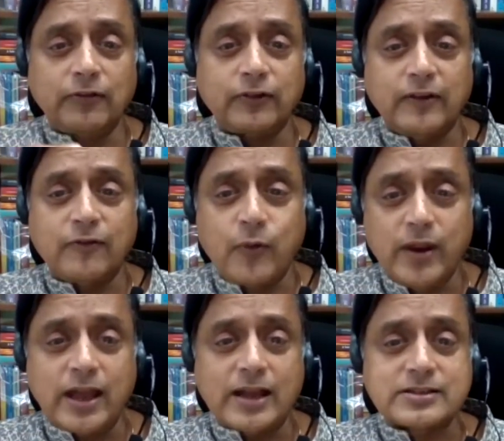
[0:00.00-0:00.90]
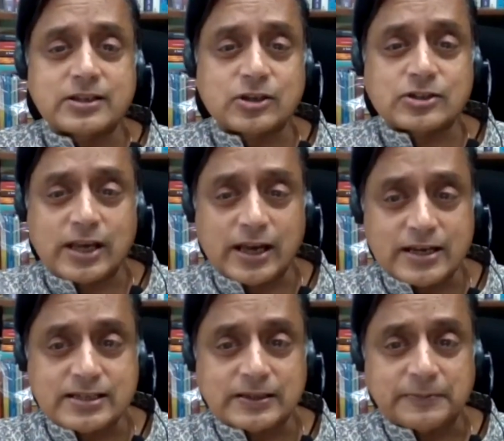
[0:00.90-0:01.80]
know, if we as a
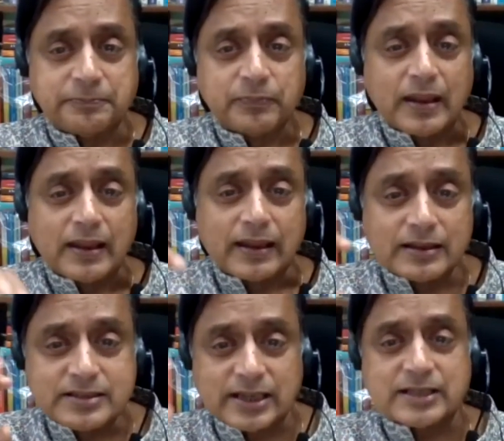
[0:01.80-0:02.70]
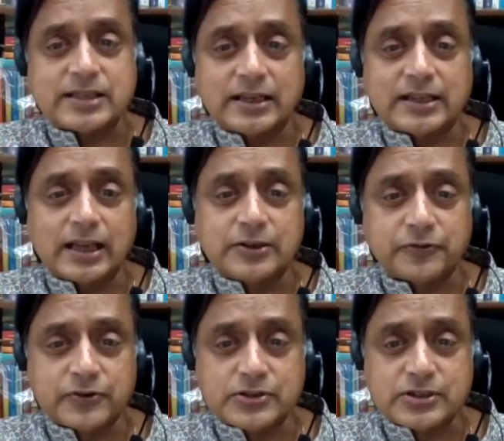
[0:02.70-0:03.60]
society can set aside our
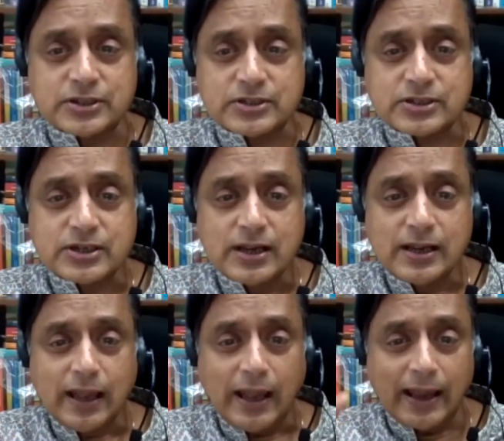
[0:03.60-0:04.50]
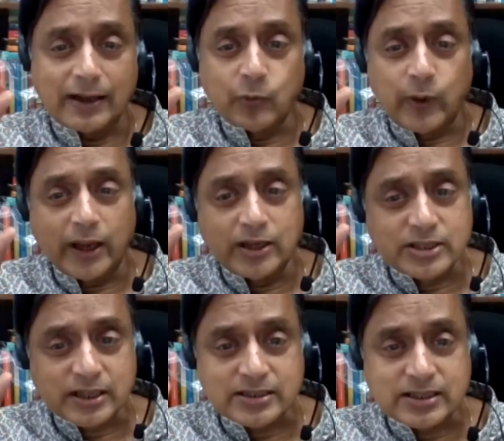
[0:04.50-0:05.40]
differences and wage
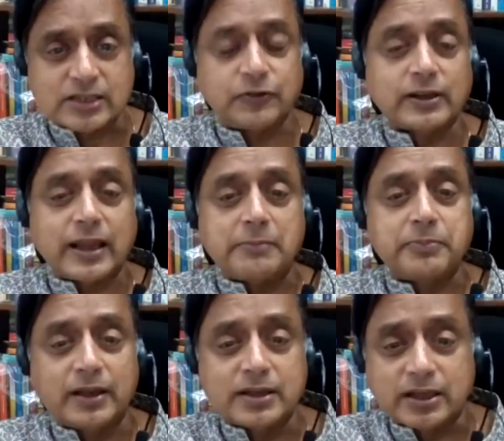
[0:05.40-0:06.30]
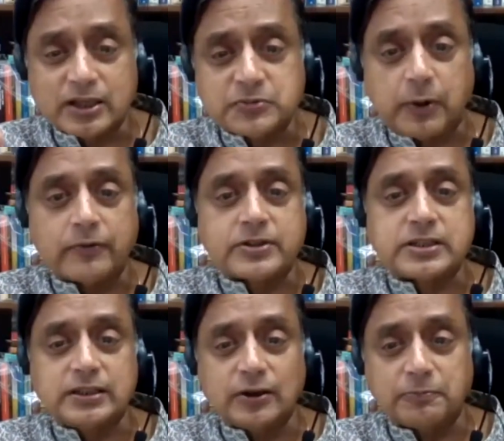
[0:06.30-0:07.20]
successful campaigns against
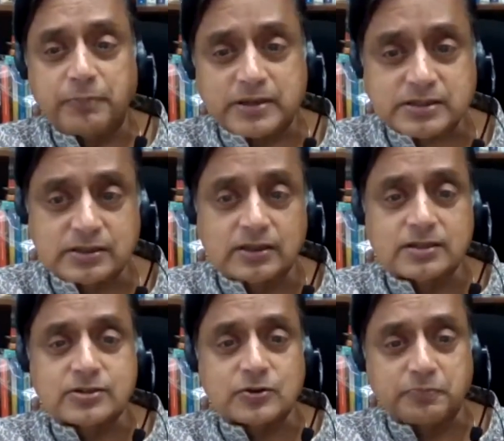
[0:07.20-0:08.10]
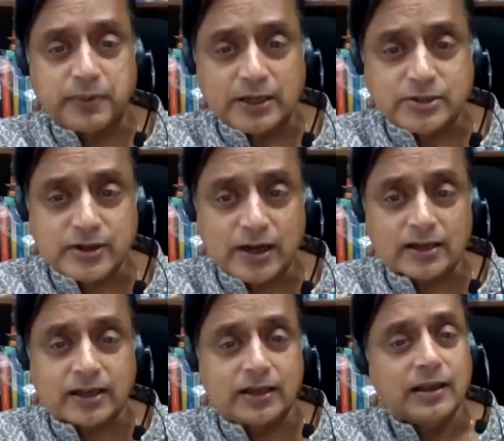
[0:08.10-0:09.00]
poverty or pestilence or
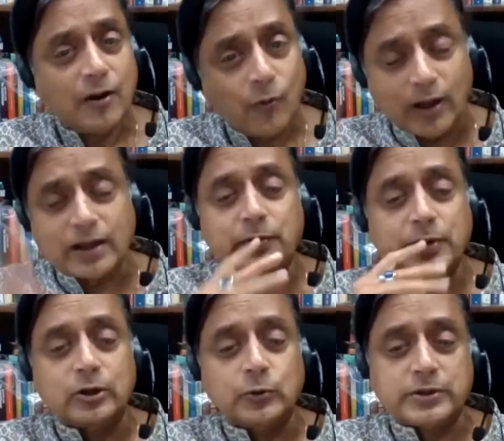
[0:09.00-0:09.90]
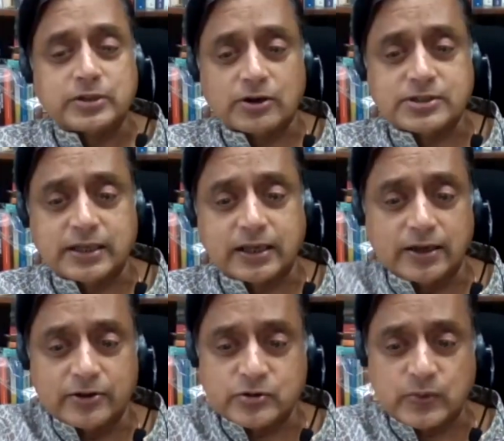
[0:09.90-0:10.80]
patriarchy, why can't we do with toxic
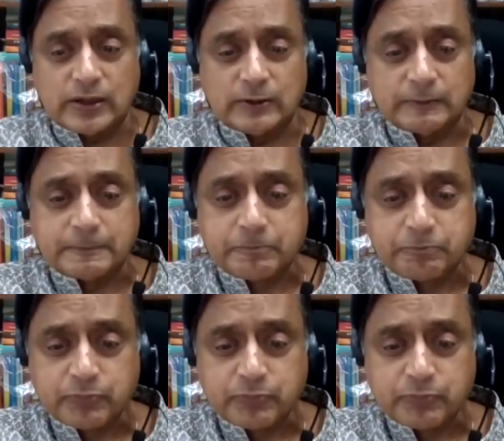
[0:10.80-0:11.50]
air as well?